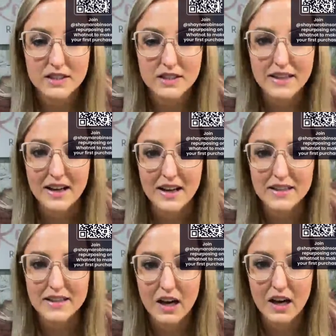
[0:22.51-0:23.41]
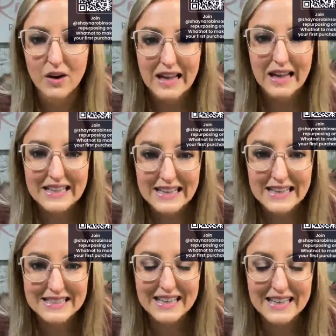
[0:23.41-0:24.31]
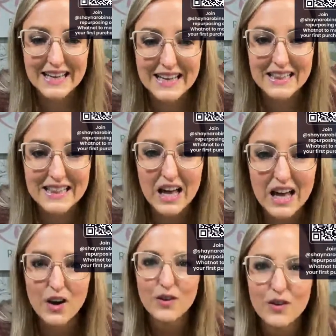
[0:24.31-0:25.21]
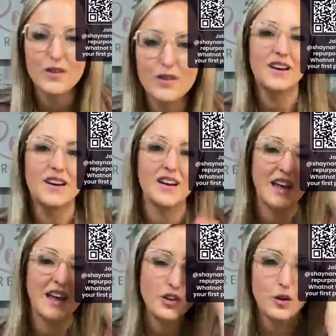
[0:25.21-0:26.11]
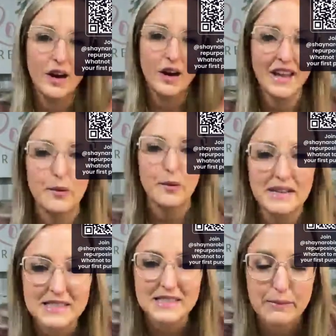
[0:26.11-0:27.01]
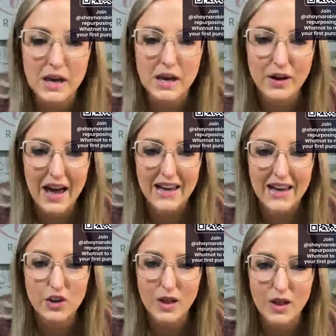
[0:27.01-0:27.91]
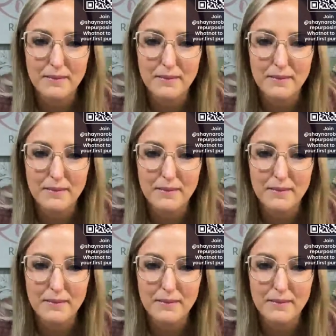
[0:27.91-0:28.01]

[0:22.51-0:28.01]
Hello. Leslie, hello. Can you hear me and see me okay? Can you let me know?